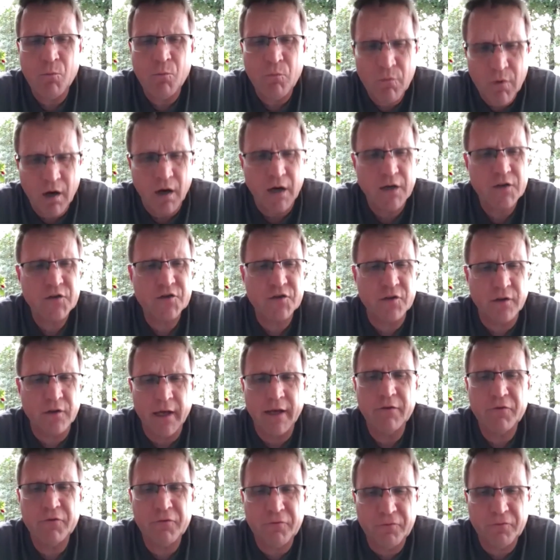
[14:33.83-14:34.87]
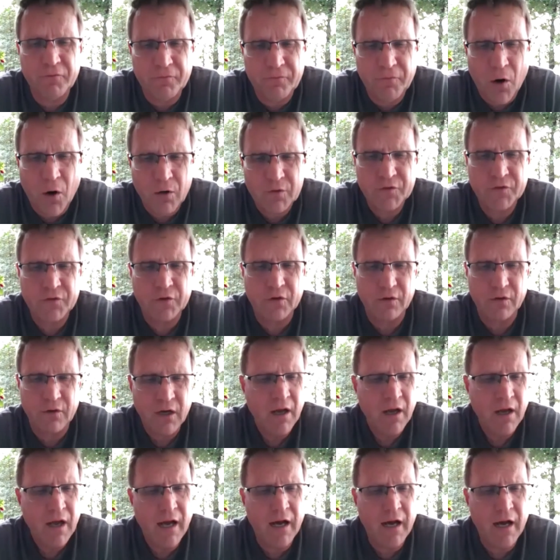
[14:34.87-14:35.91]
much they falter,
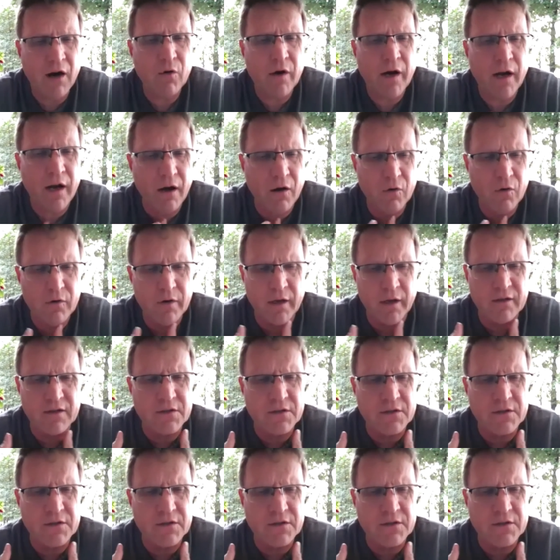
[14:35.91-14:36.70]
how, how